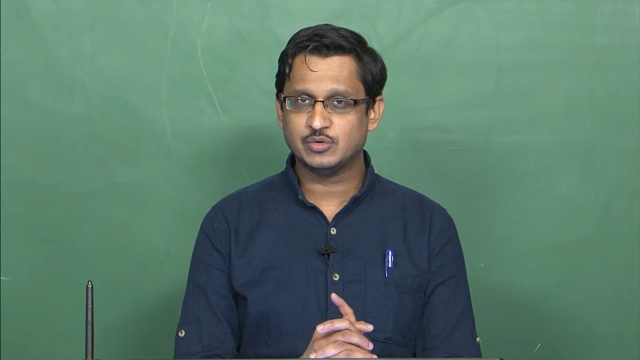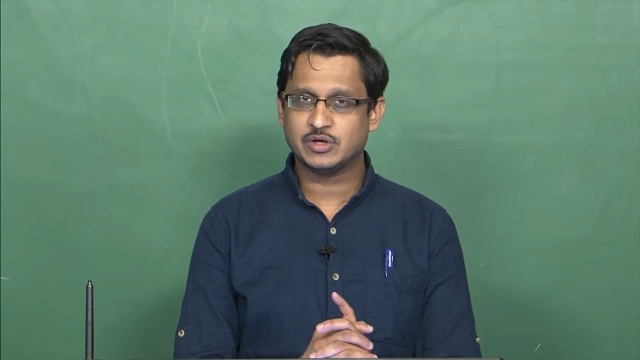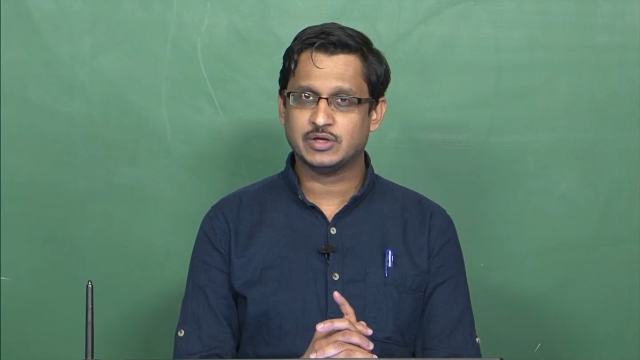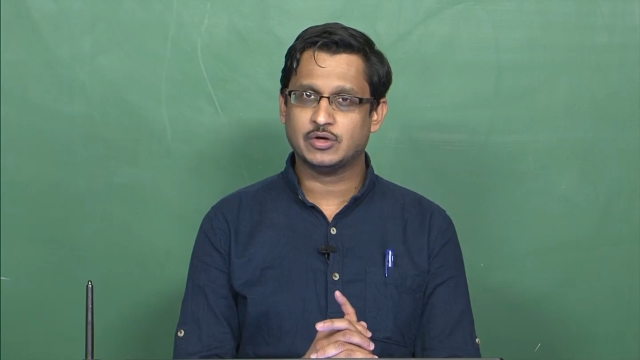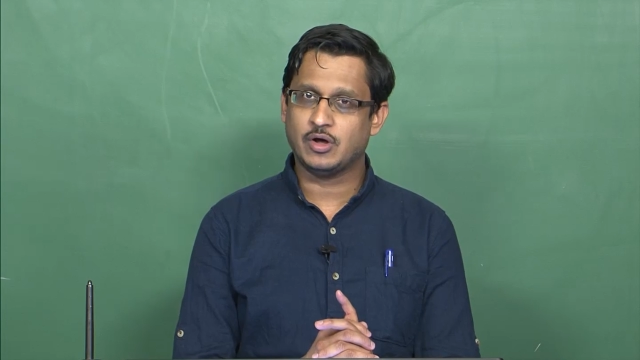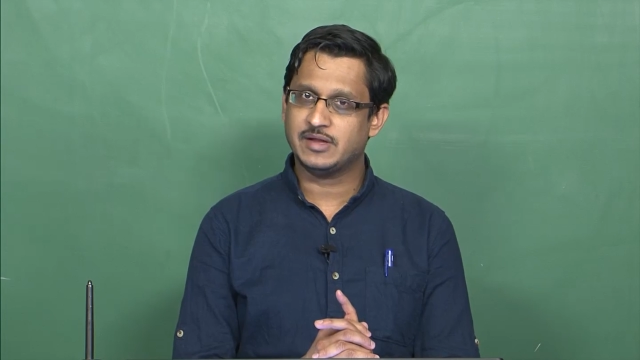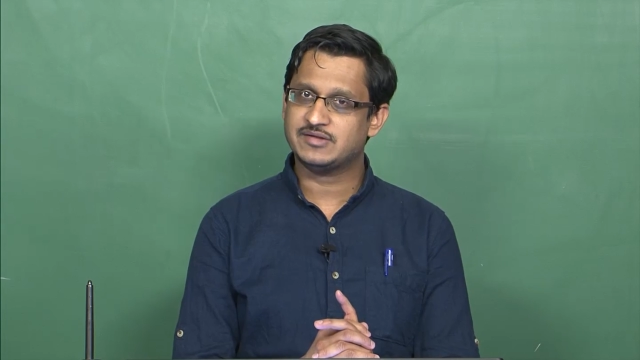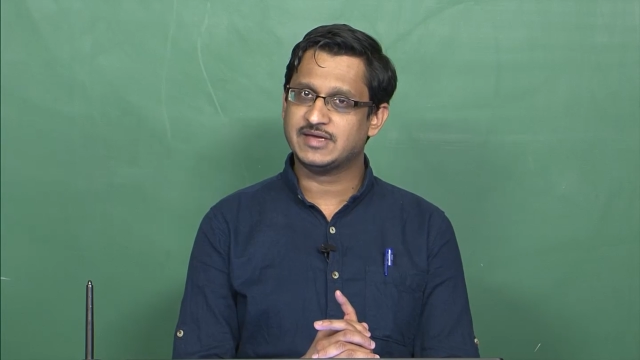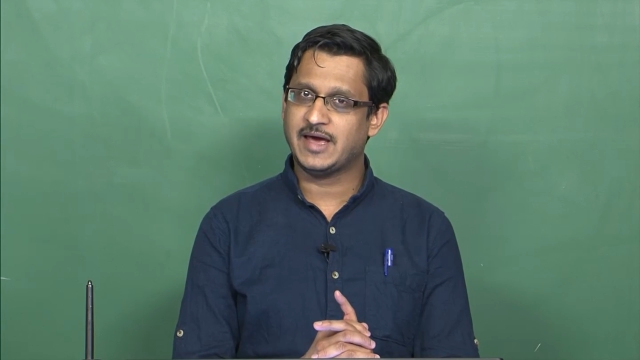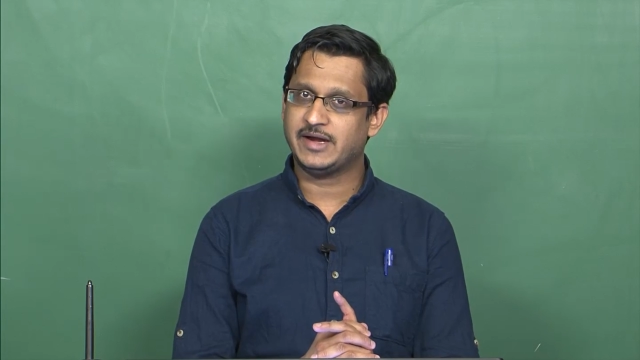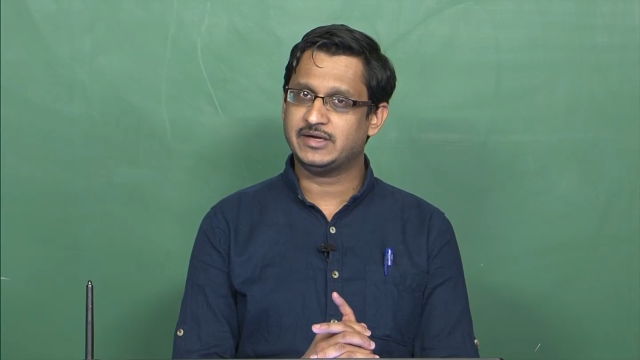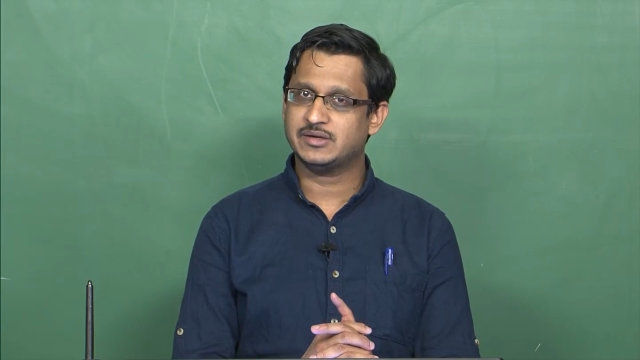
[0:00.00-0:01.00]
you can call as
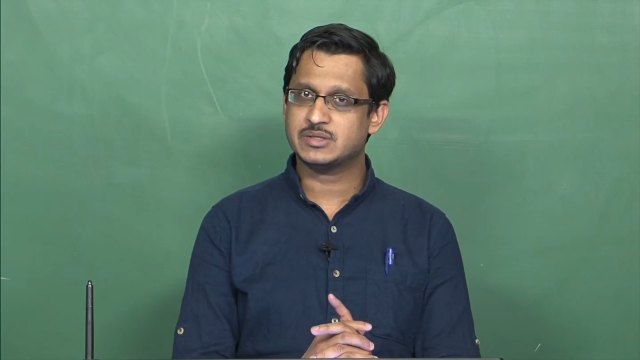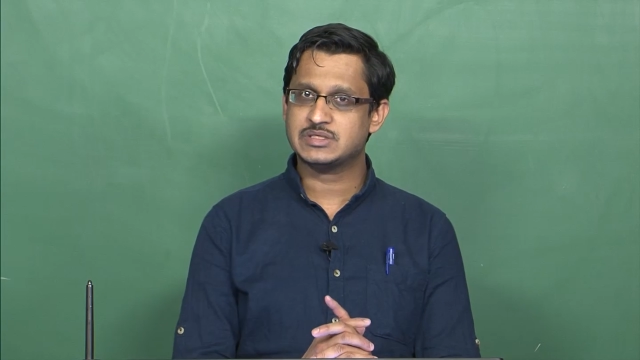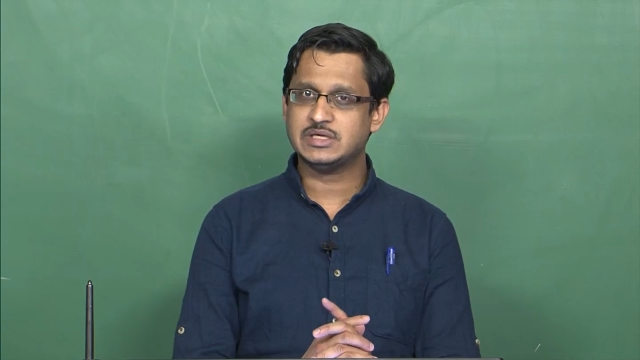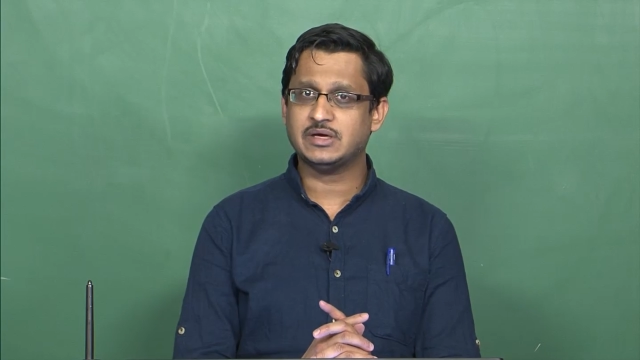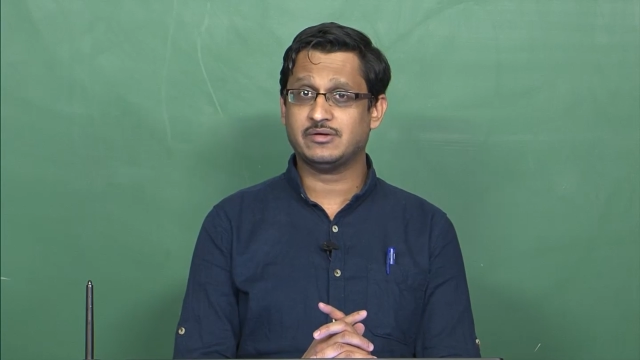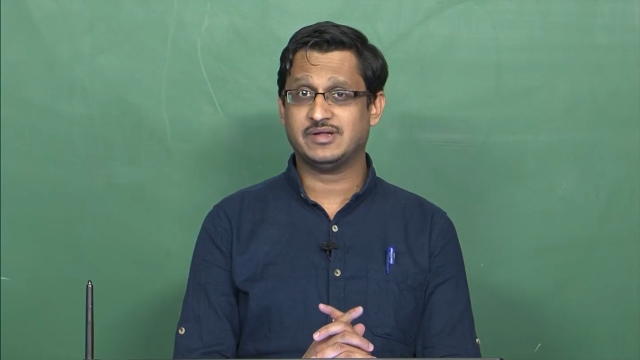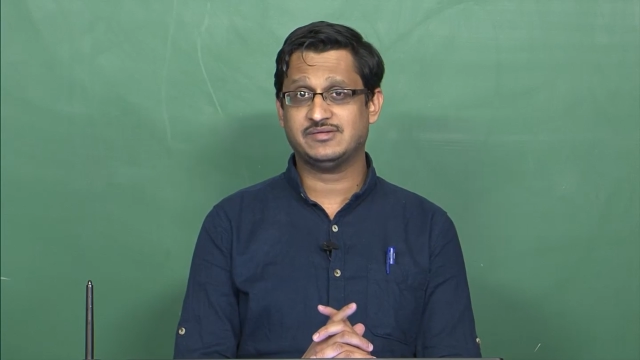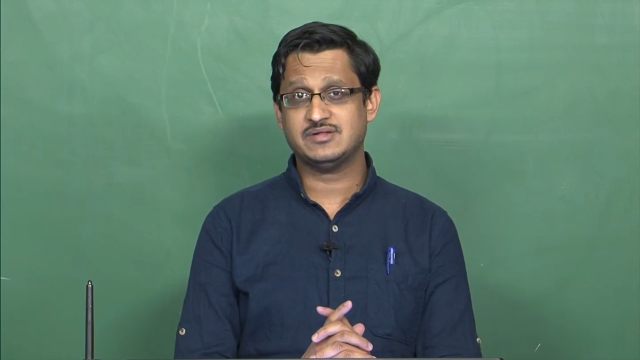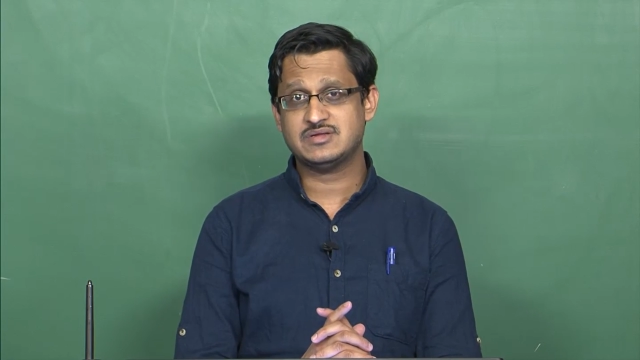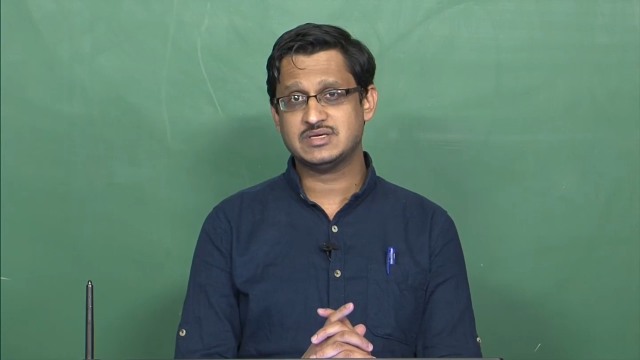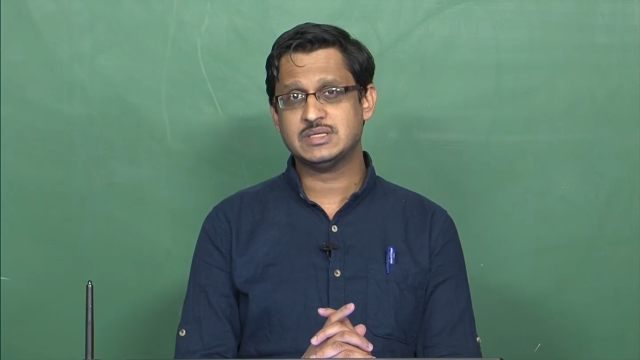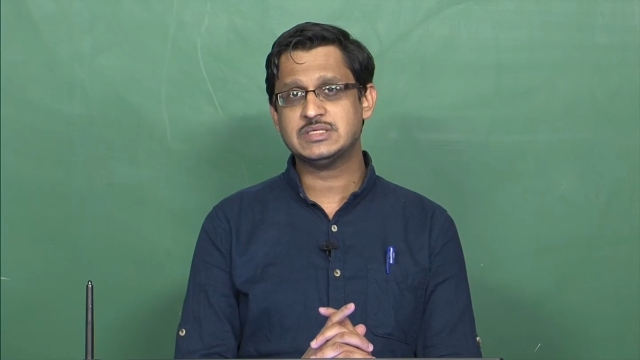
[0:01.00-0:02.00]
characteristic
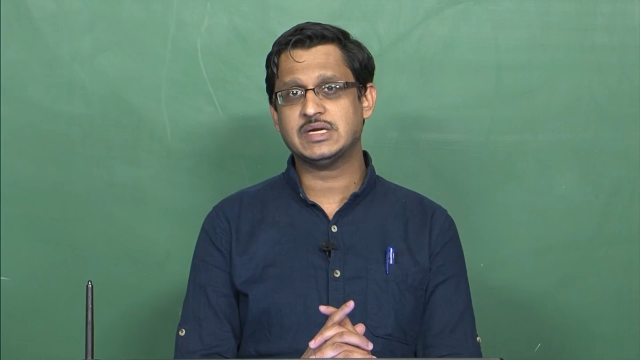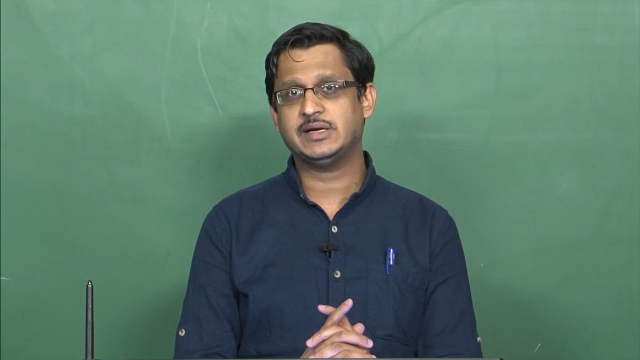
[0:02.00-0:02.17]
resistance